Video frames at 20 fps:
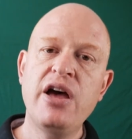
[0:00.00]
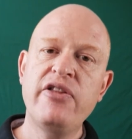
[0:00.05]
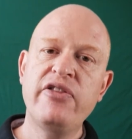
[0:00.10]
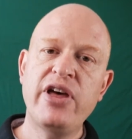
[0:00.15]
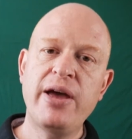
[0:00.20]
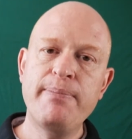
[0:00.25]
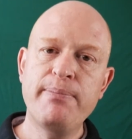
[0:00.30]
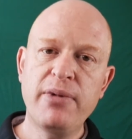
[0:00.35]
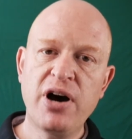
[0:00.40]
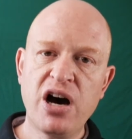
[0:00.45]

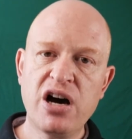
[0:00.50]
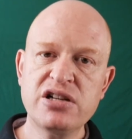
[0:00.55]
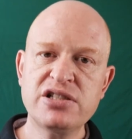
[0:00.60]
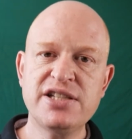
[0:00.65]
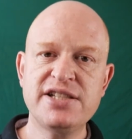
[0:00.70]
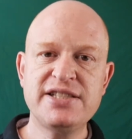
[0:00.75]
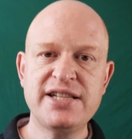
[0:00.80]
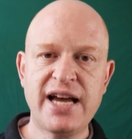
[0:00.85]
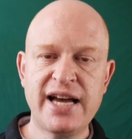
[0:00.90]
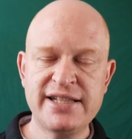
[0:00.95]
they're marked
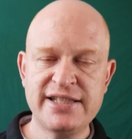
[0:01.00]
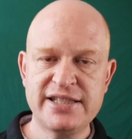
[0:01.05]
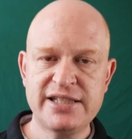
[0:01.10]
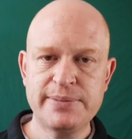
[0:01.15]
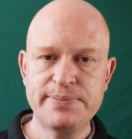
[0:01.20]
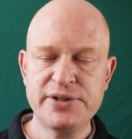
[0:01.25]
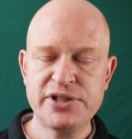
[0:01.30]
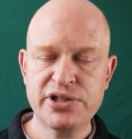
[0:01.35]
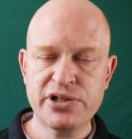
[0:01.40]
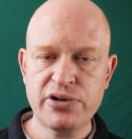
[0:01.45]
as
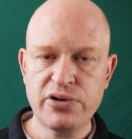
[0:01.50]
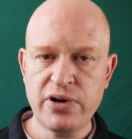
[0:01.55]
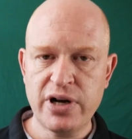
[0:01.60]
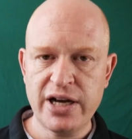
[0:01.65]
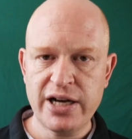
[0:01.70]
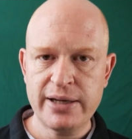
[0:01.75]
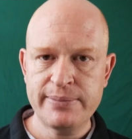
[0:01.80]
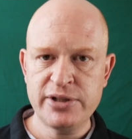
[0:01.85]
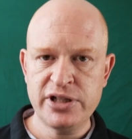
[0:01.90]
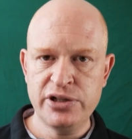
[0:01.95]

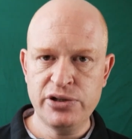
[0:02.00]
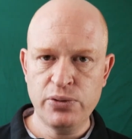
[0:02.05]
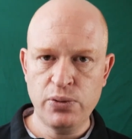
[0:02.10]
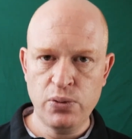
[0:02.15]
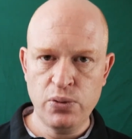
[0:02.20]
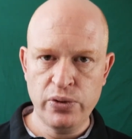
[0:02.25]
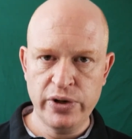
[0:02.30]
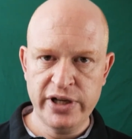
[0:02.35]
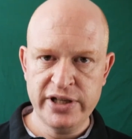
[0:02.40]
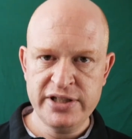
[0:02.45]
unsubscribed in your
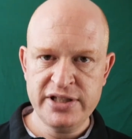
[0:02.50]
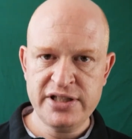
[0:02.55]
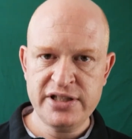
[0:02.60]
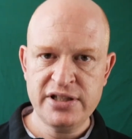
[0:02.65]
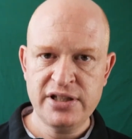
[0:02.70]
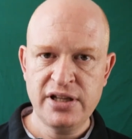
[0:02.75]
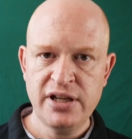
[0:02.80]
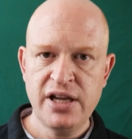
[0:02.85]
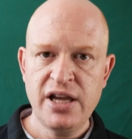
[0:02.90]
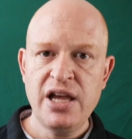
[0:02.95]
audience
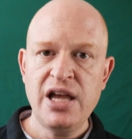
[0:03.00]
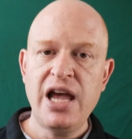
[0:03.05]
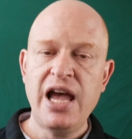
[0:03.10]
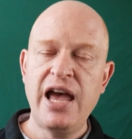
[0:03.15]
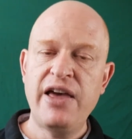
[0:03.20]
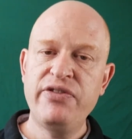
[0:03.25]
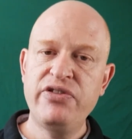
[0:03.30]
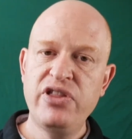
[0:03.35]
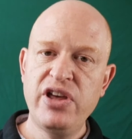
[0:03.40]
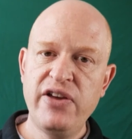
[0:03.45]

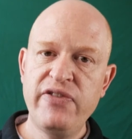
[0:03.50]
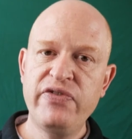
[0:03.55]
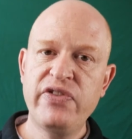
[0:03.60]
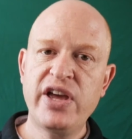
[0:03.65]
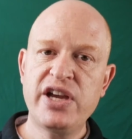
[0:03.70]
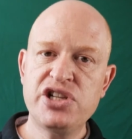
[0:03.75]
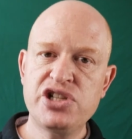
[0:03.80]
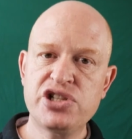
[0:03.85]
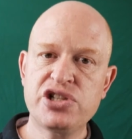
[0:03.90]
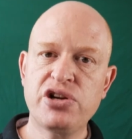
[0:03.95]
and then
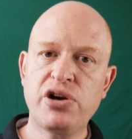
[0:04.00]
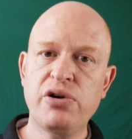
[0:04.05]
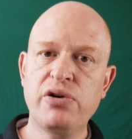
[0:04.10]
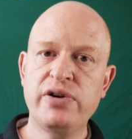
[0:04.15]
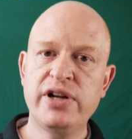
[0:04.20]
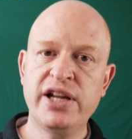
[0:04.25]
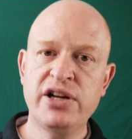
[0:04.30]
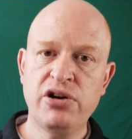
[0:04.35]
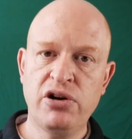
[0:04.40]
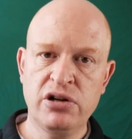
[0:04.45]
they
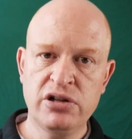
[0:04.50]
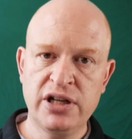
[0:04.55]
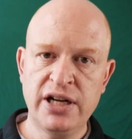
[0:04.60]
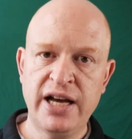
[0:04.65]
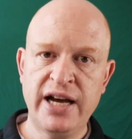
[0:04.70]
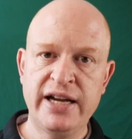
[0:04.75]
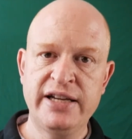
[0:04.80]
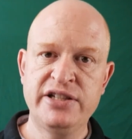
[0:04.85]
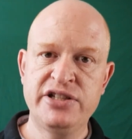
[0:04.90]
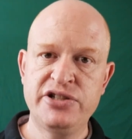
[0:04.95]
shown an
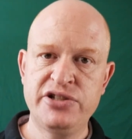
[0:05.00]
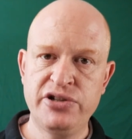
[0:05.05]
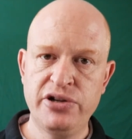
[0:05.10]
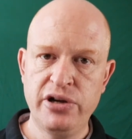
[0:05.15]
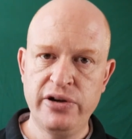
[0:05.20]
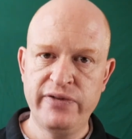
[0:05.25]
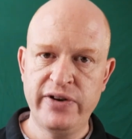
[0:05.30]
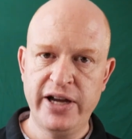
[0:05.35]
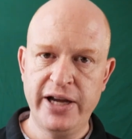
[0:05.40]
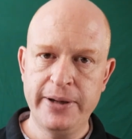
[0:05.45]
online
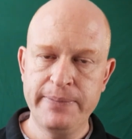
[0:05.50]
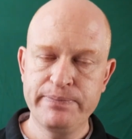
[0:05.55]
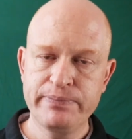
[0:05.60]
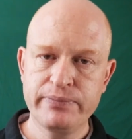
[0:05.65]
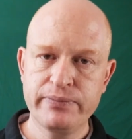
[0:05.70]
survey.